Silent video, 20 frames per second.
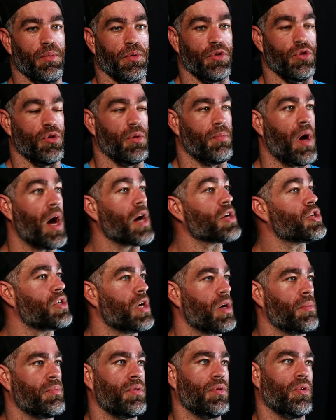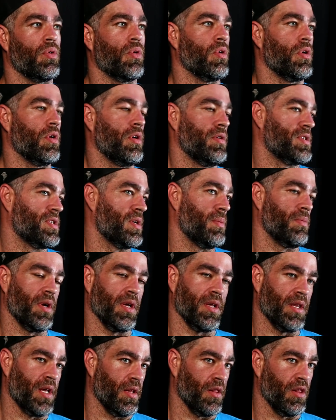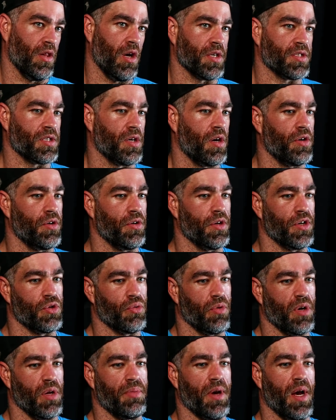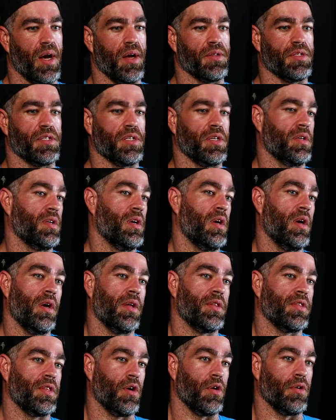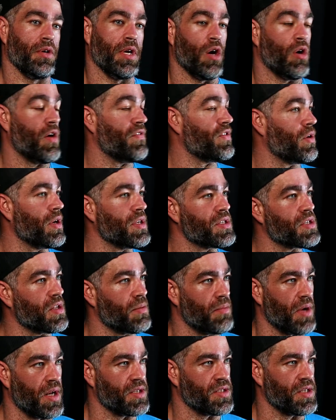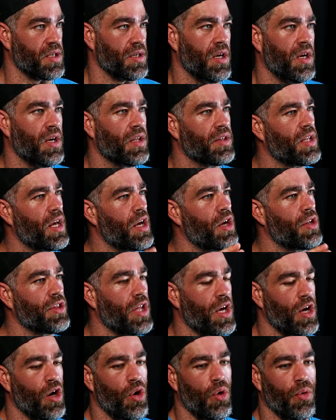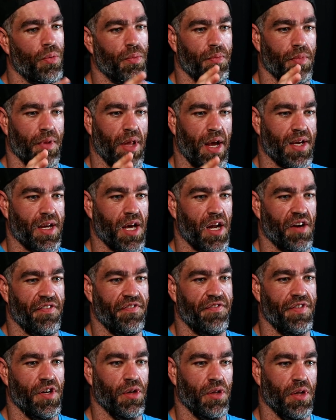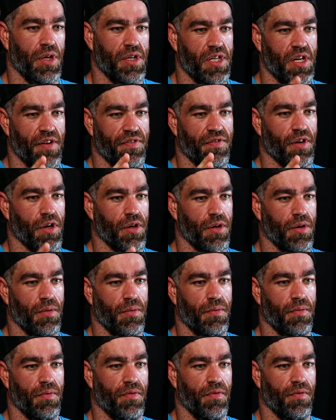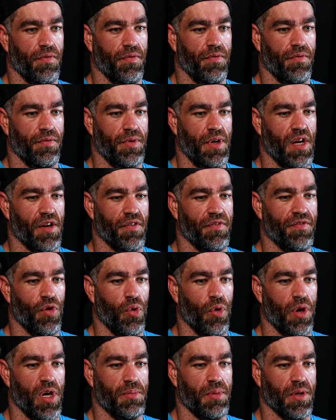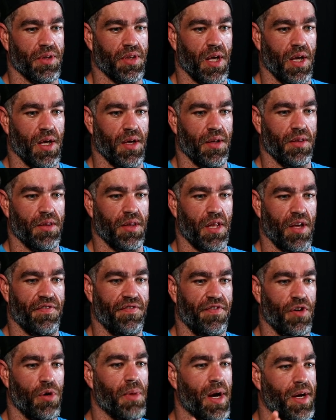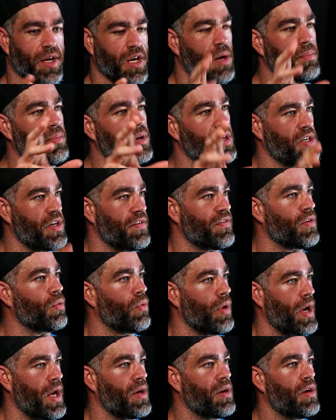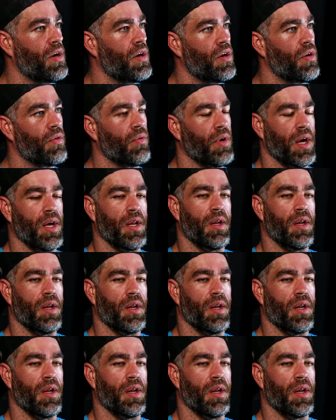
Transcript: to do a box jump, or somebody that lost 120 pounds and they're now off their insulin medicine. They all like kind of fill a different, not a void, but they fill my cup in a different way, right?